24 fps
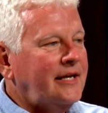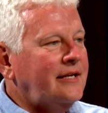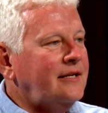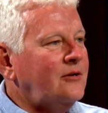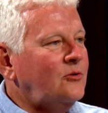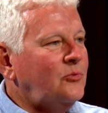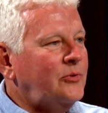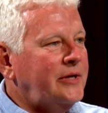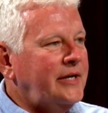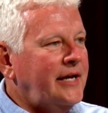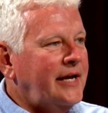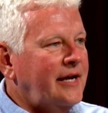it.
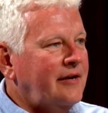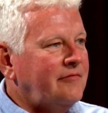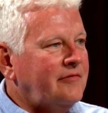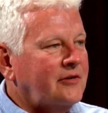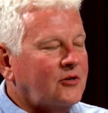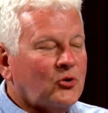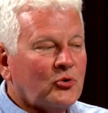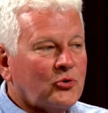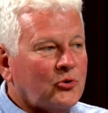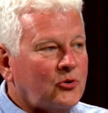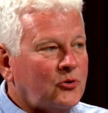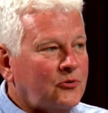We have a
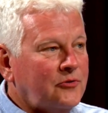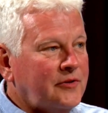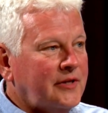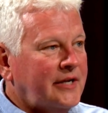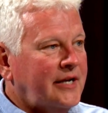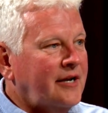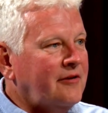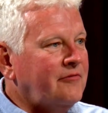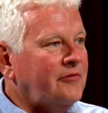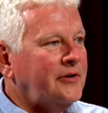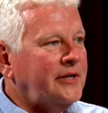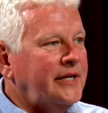crew that
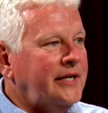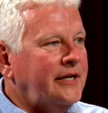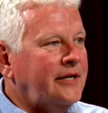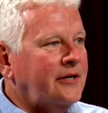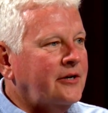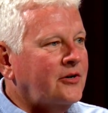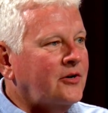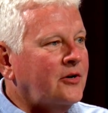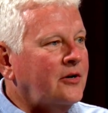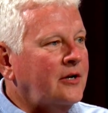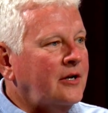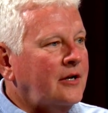every
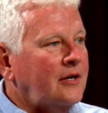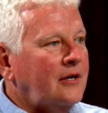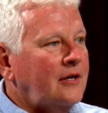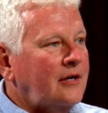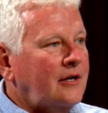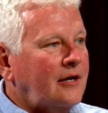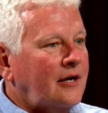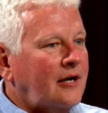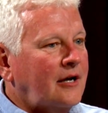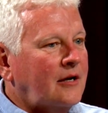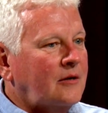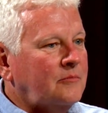year
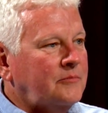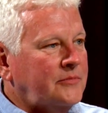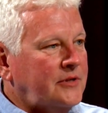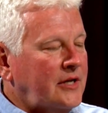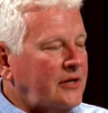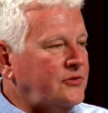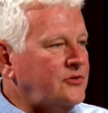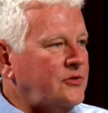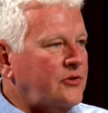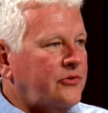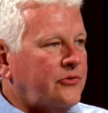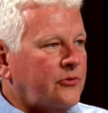
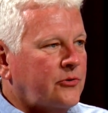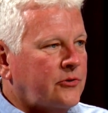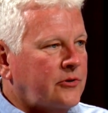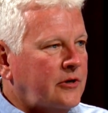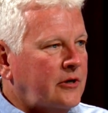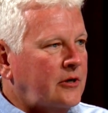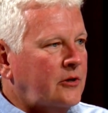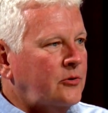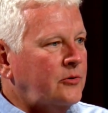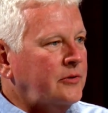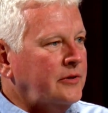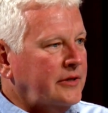does a
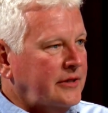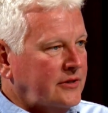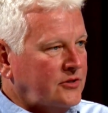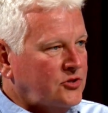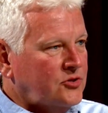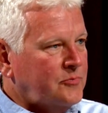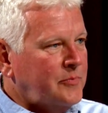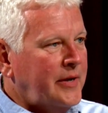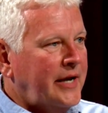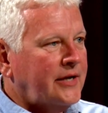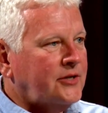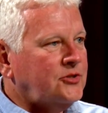thorough
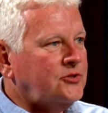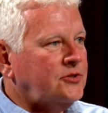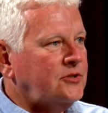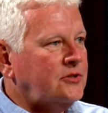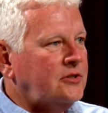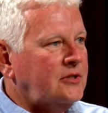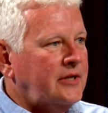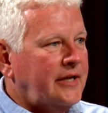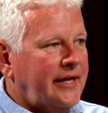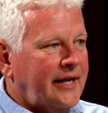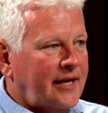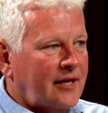
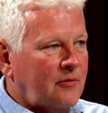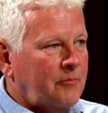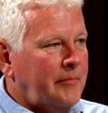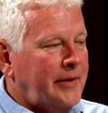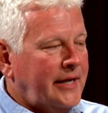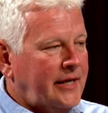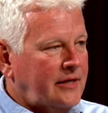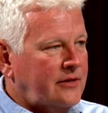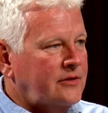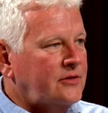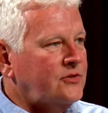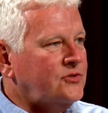inspection and
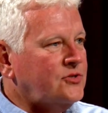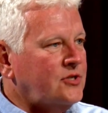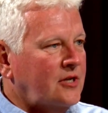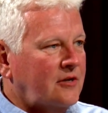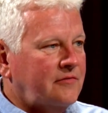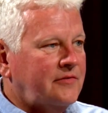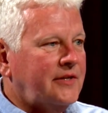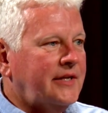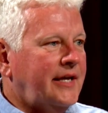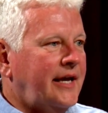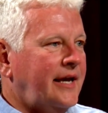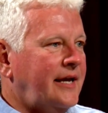maintenance
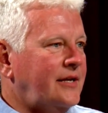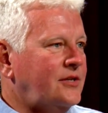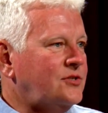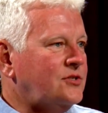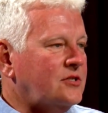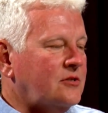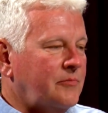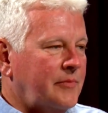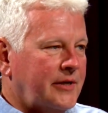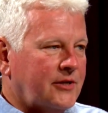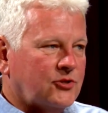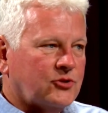of the gates
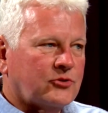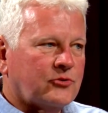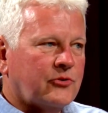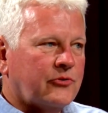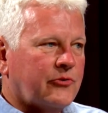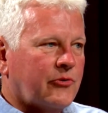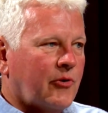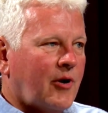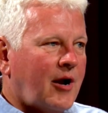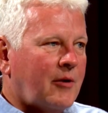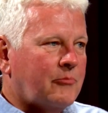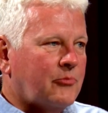to make sure
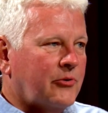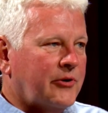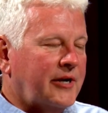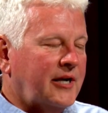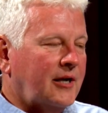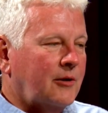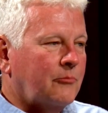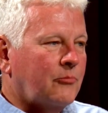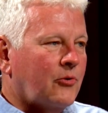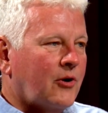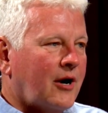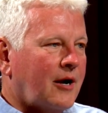they're
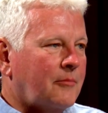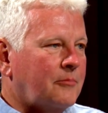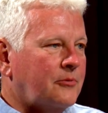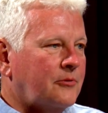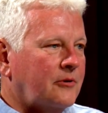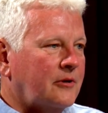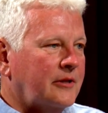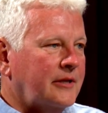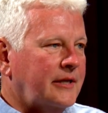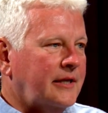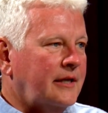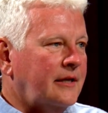operating
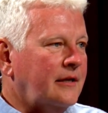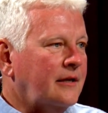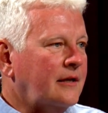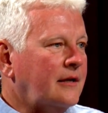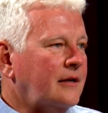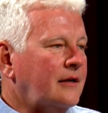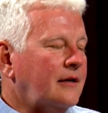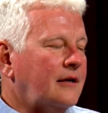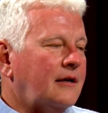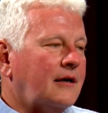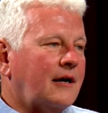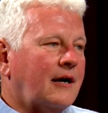properly.
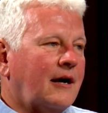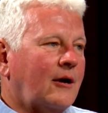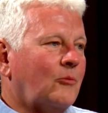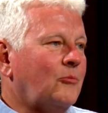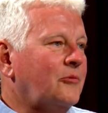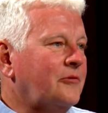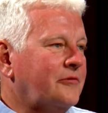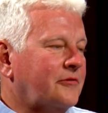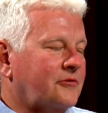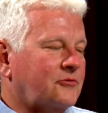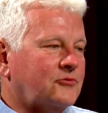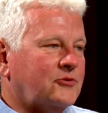
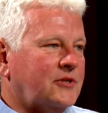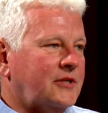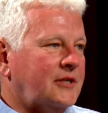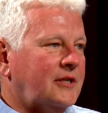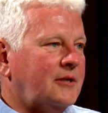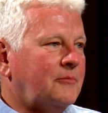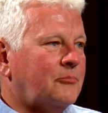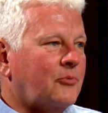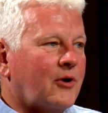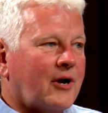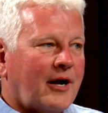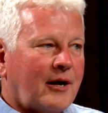If there's any
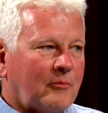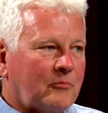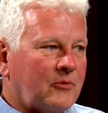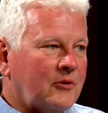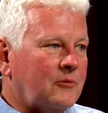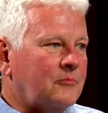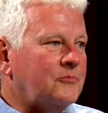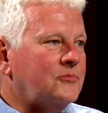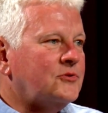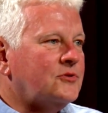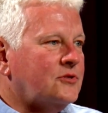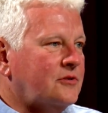
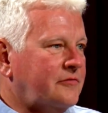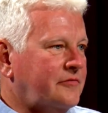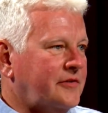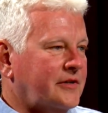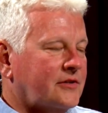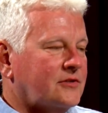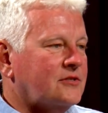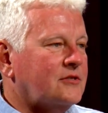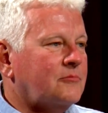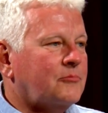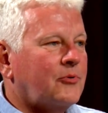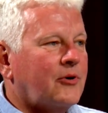problems, to
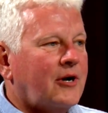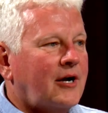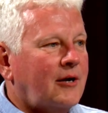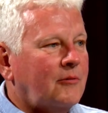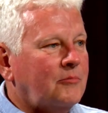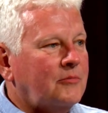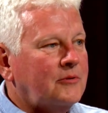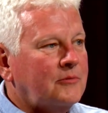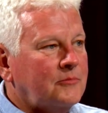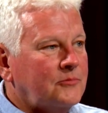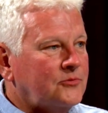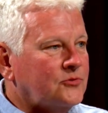fix the
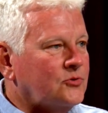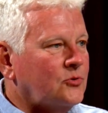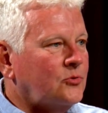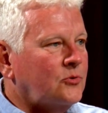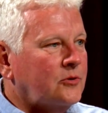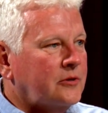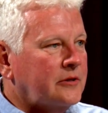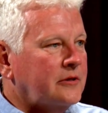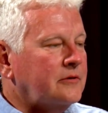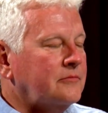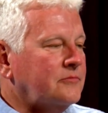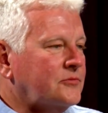problems
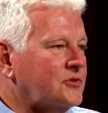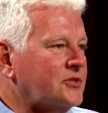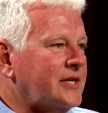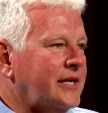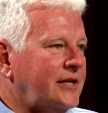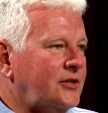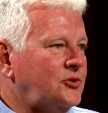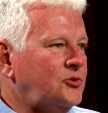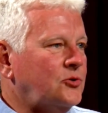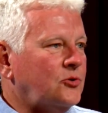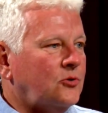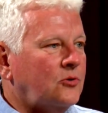or
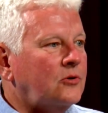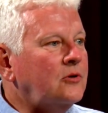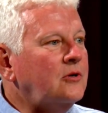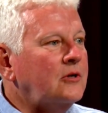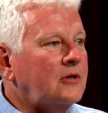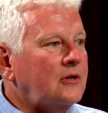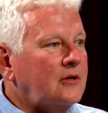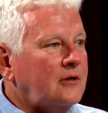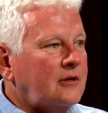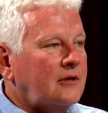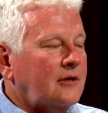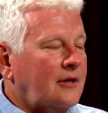schedule.
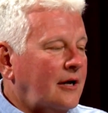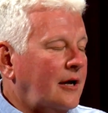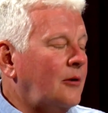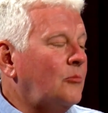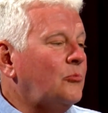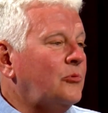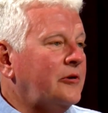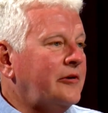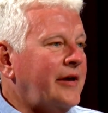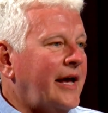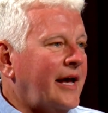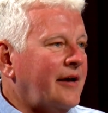
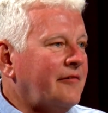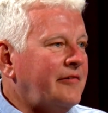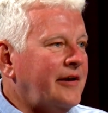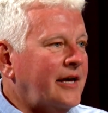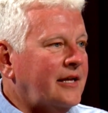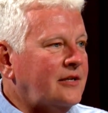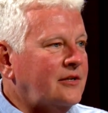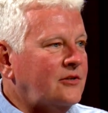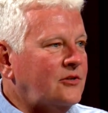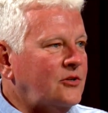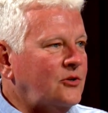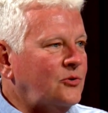We have had
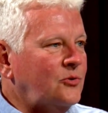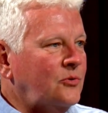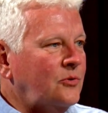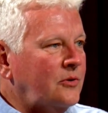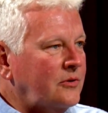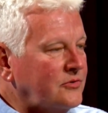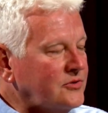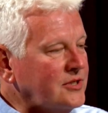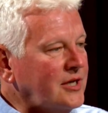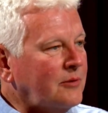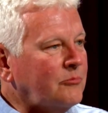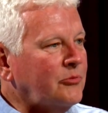to do
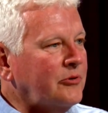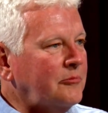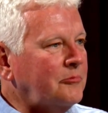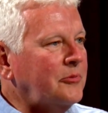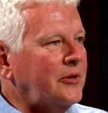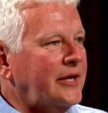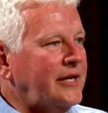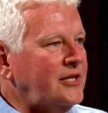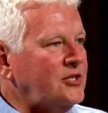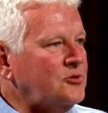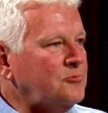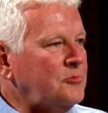some
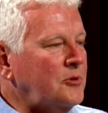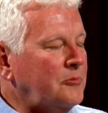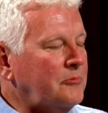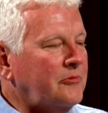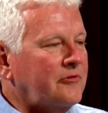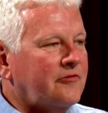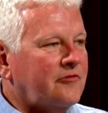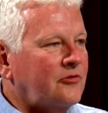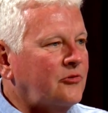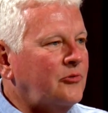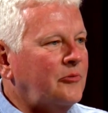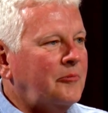replacement, but
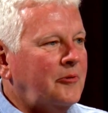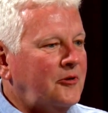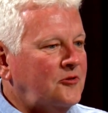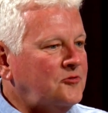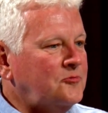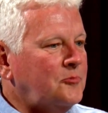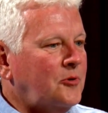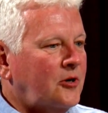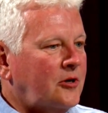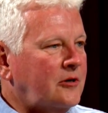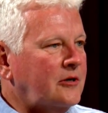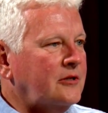for the most
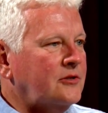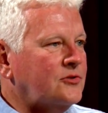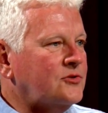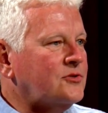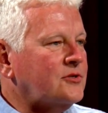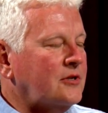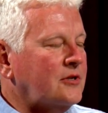part, it's